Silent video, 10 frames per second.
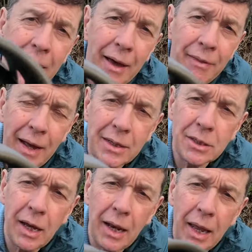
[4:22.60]
and that's
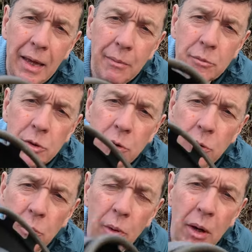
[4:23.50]
claimed
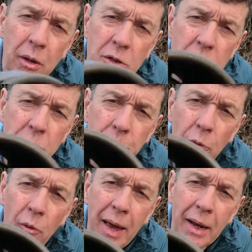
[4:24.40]
to
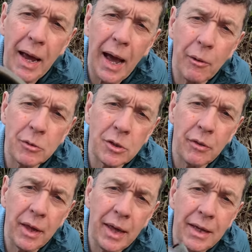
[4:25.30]
spread out
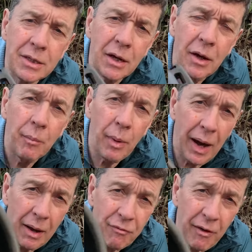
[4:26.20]
the heat, but
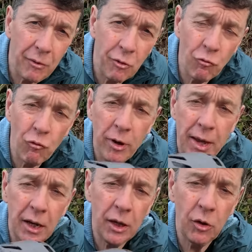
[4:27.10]
I found it
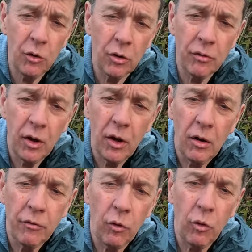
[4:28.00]
really good
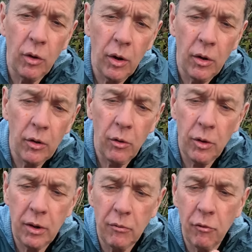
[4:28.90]
for
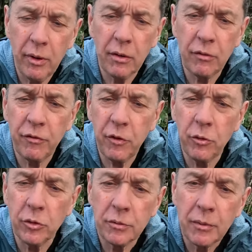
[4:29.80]
cooking real
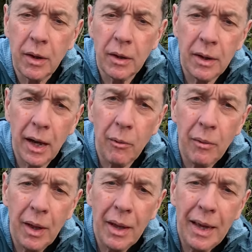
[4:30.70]
food. Now,
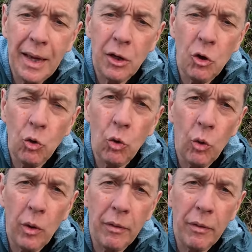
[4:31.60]
ignore